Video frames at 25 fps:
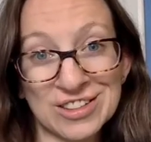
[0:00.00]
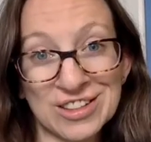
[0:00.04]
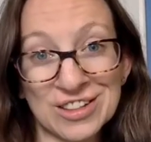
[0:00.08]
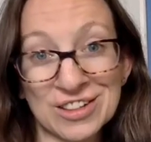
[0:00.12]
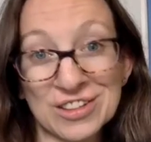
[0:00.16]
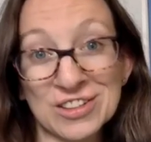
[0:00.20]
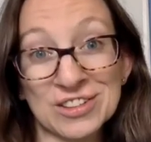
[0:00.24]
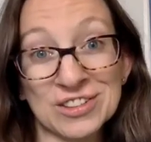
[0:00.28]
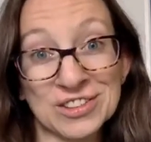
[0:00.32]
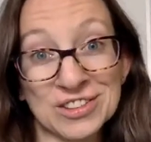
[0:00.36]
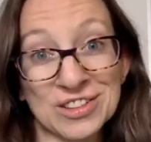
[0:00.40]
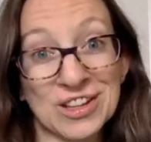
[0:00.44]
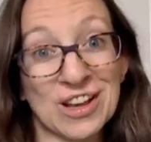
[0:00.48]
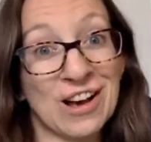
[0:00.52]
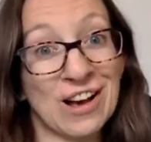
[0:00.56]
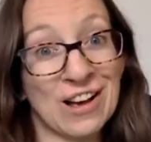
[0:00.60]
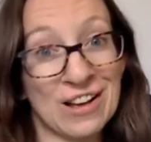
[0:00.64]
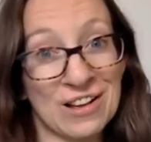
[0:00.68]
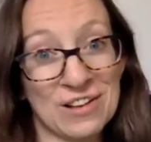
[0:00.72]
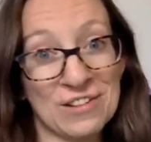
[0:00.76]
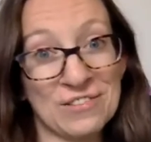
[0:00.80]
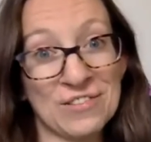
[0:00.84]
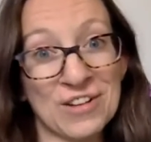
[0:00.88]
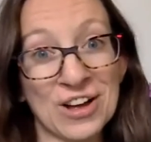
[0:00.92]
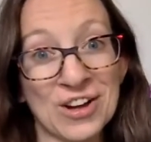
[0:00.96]
because I
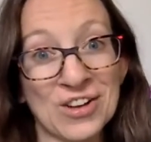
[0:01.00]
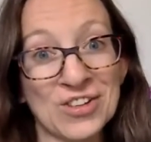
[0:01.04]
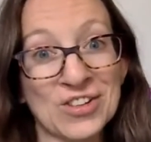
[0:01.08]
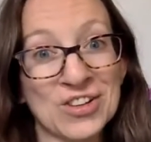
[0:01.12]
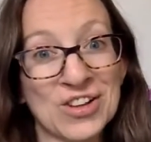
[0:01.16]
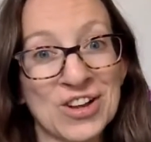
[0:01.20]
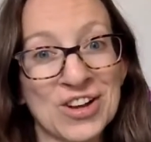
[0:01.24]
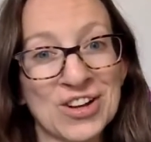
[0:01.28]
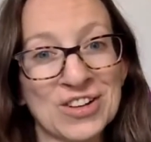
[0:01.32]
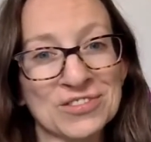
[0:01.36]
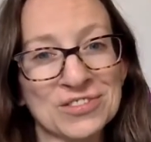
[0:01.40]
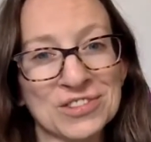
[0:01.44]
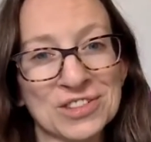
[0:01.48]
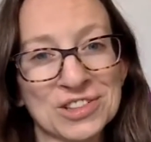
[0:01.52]
have had a lot of